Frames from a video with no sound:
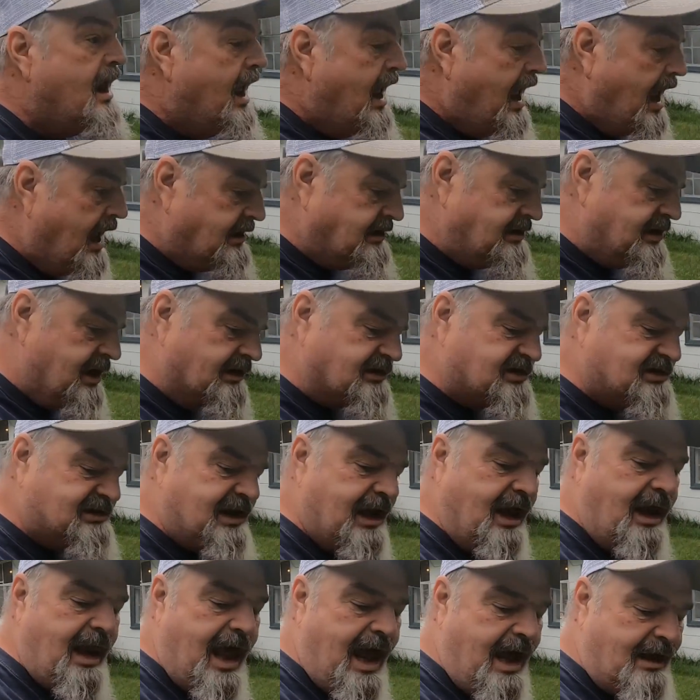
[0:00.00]
and you're
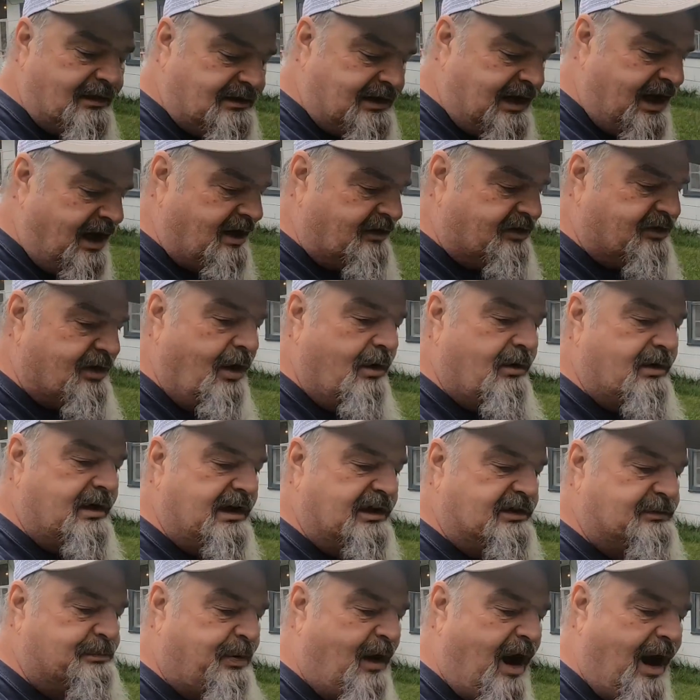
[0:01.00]
still out there throwing
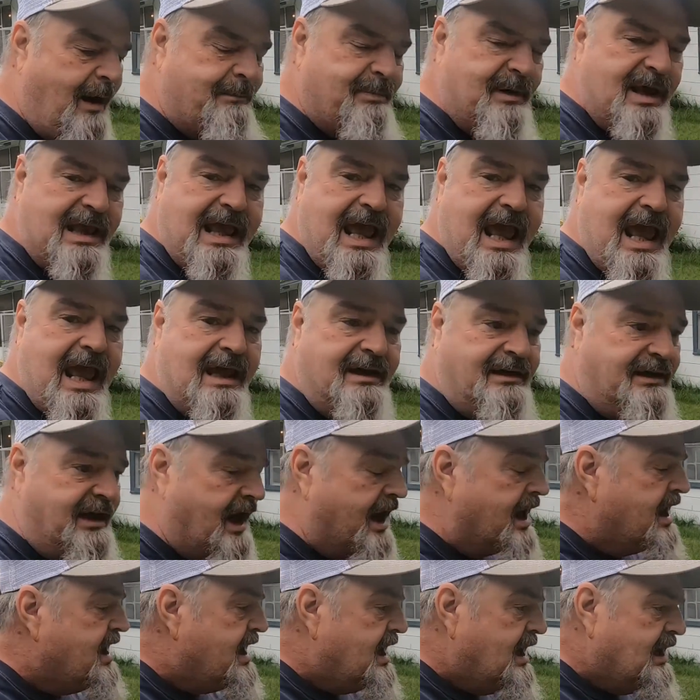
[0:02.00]
this propaganda.